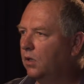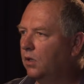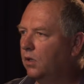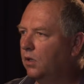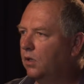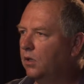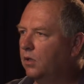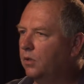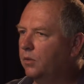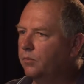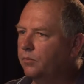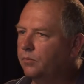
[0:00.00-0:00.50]

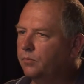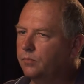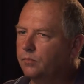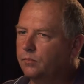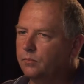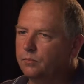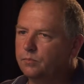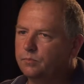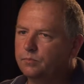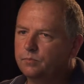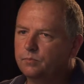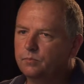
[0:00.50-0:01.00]
a
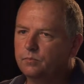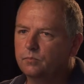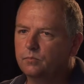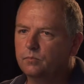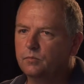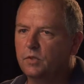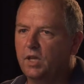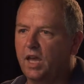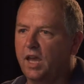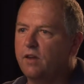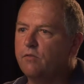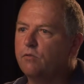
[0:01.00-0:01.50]

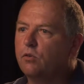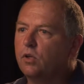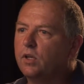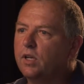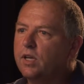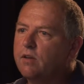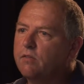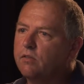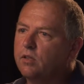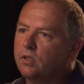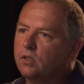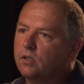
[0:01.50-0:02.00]
gainful
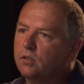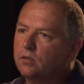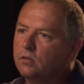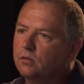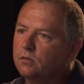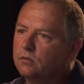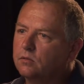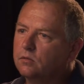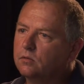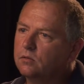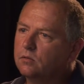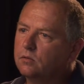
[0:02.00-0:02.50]
living,
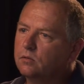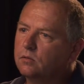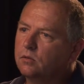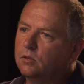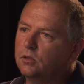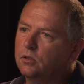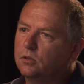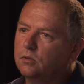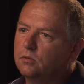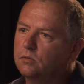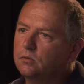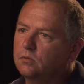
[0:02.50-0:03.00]
you
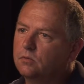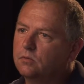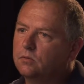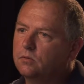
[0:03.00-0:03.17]
know.